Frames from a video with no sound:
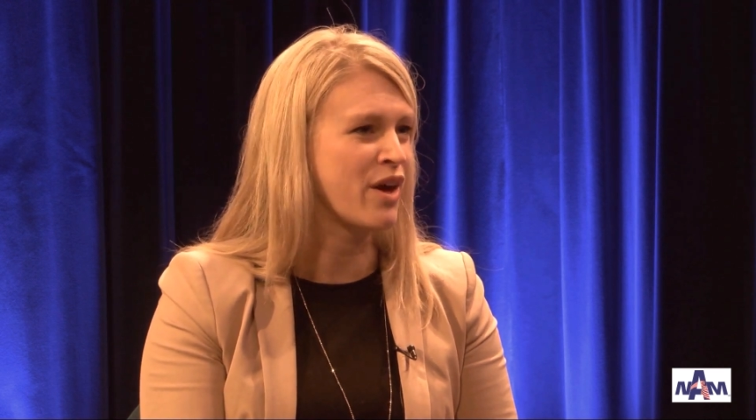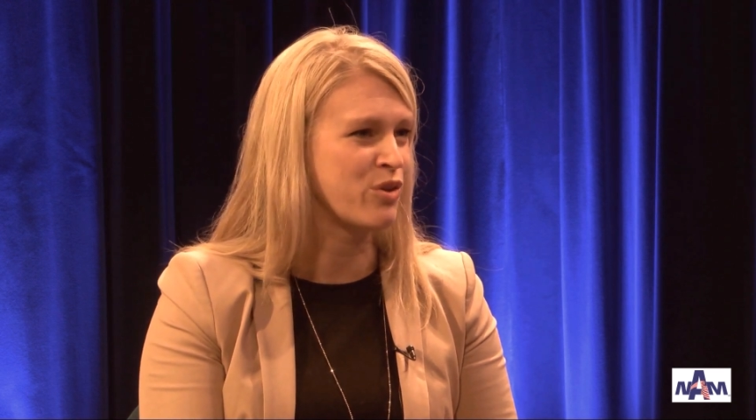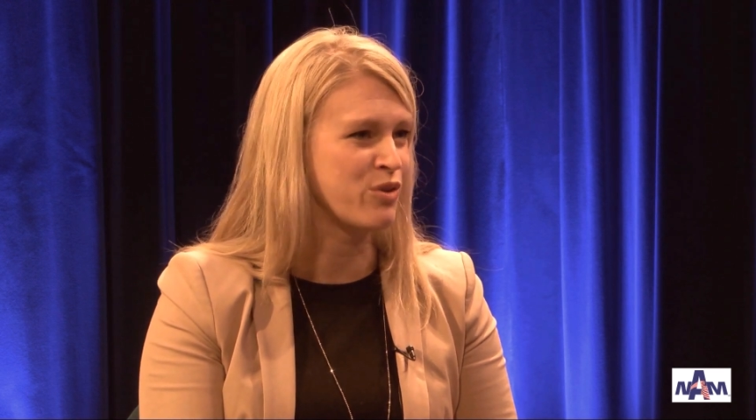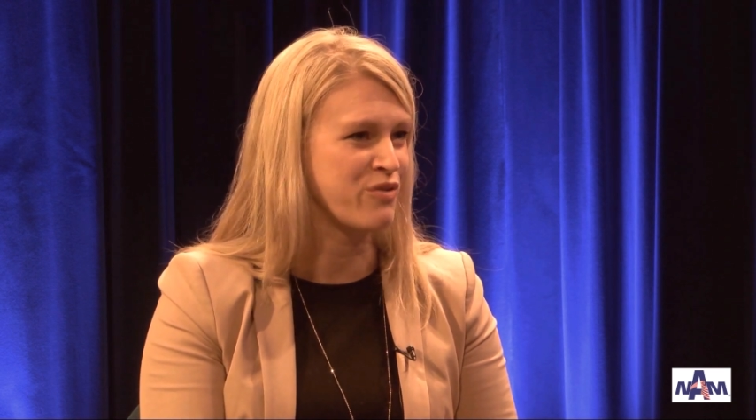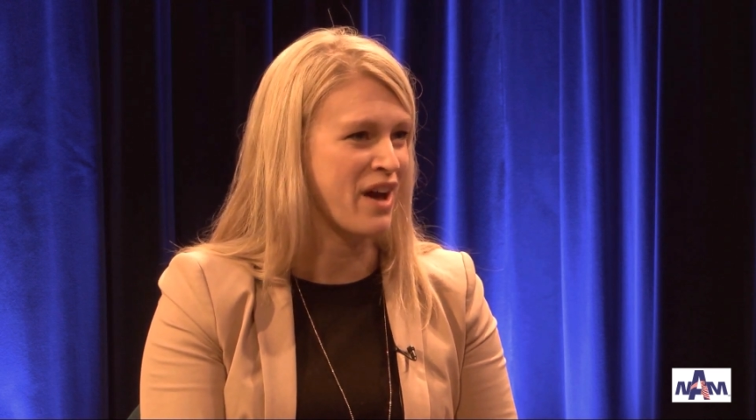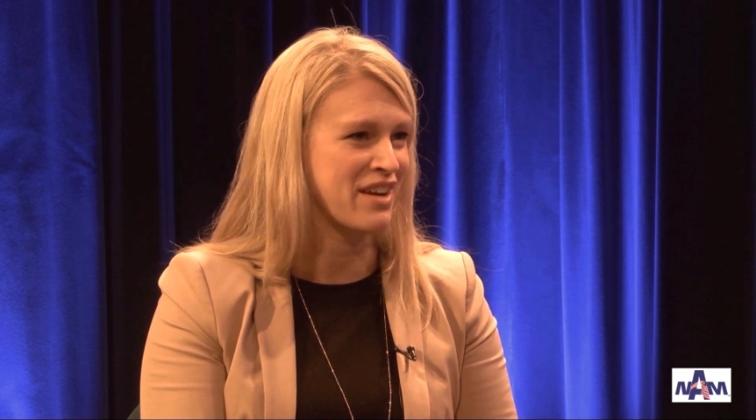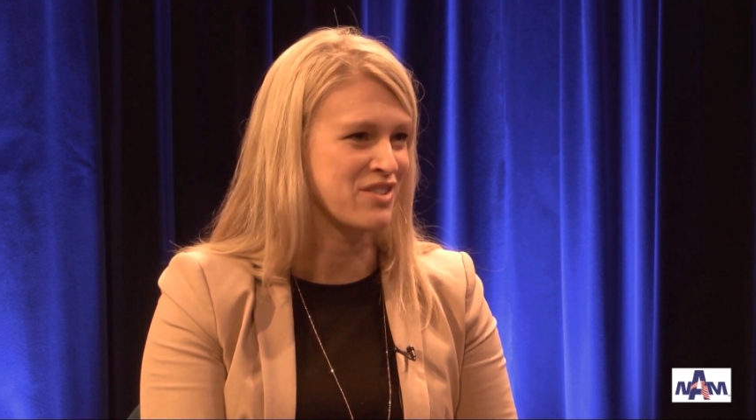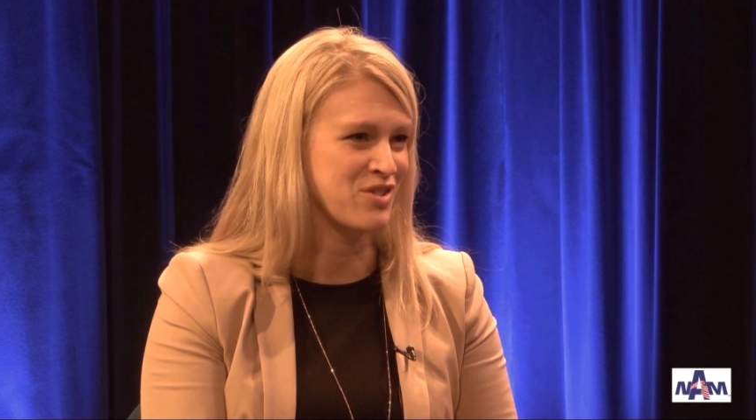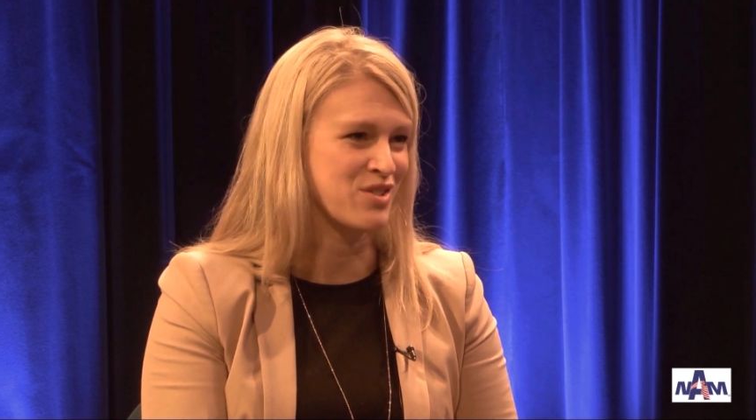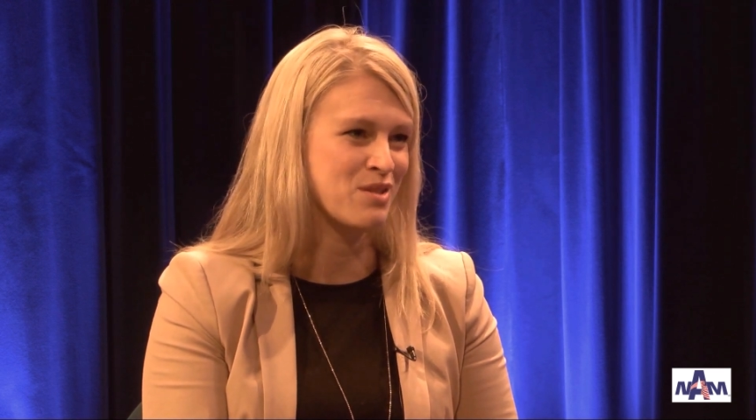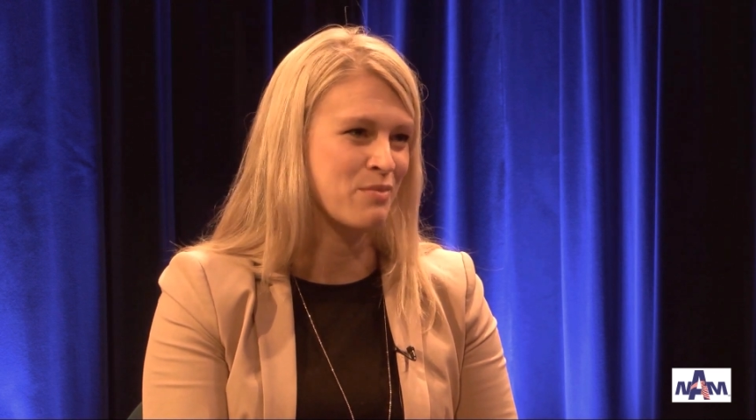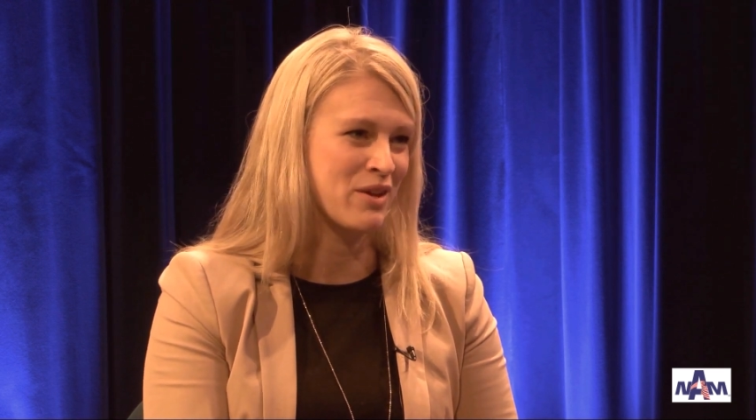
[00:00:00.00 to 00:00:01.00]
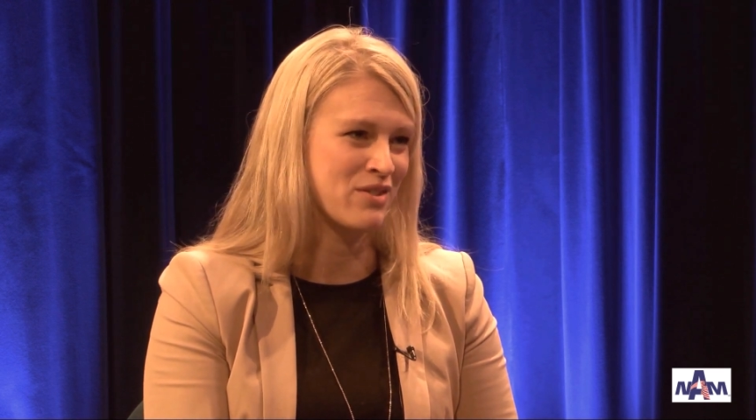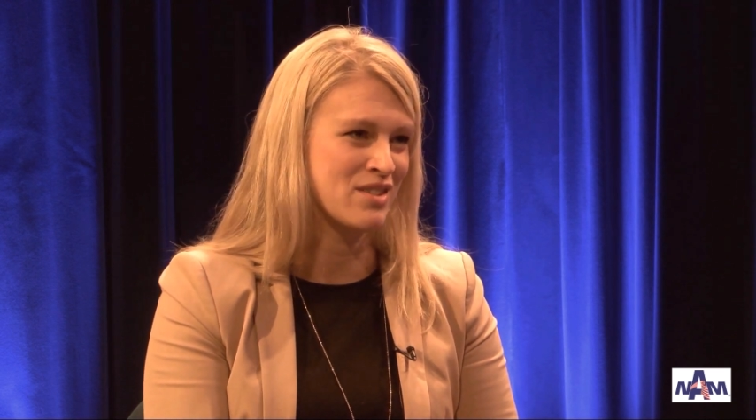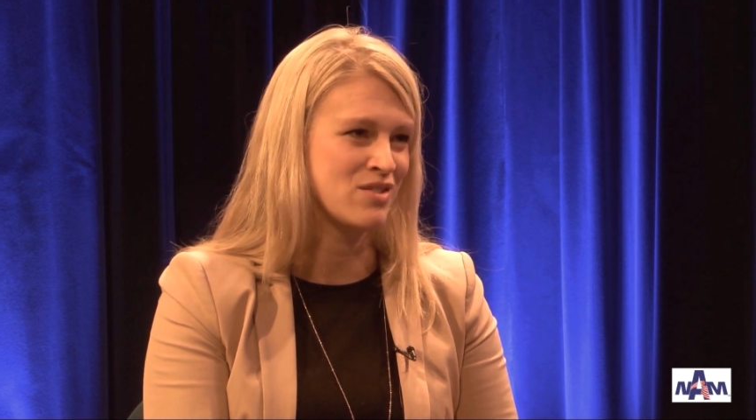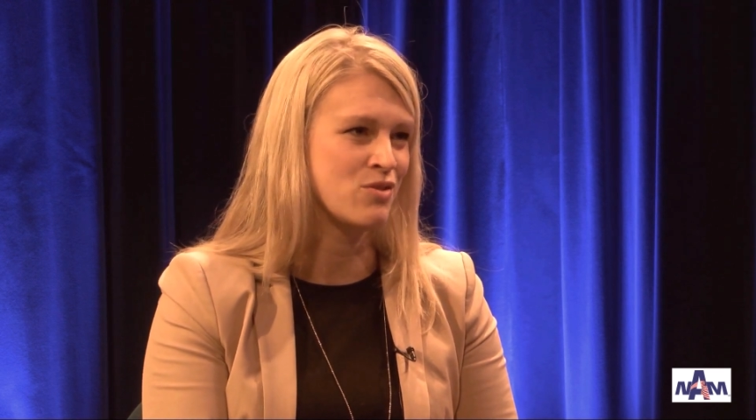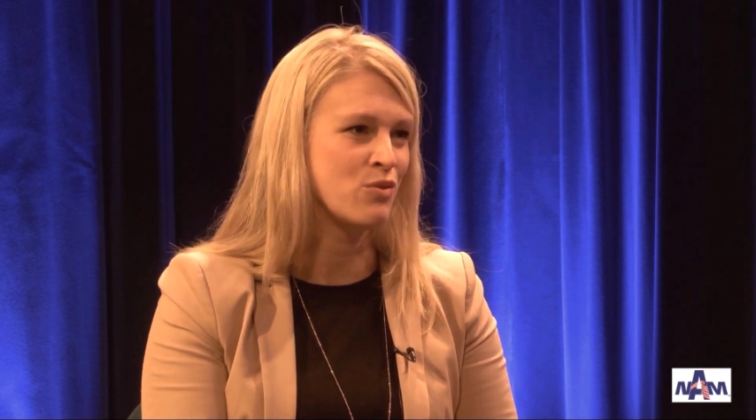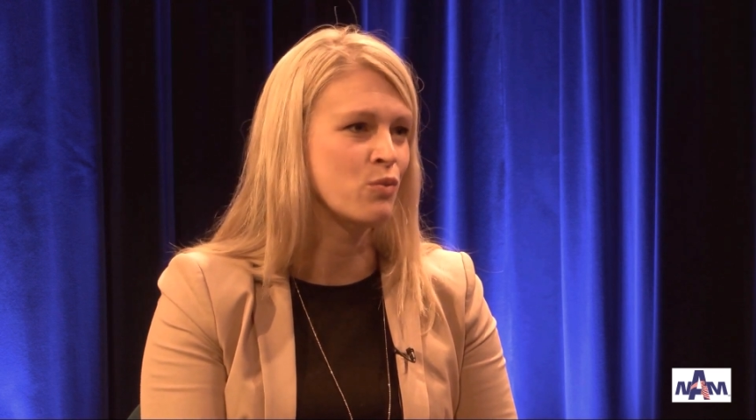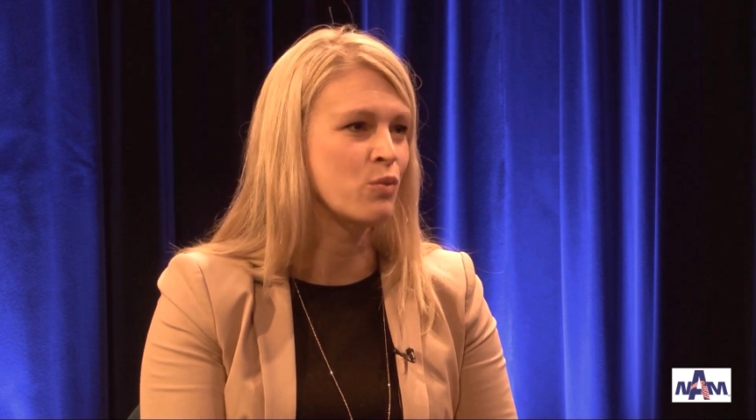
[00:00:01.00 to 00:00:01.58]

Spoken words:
other factors about the student?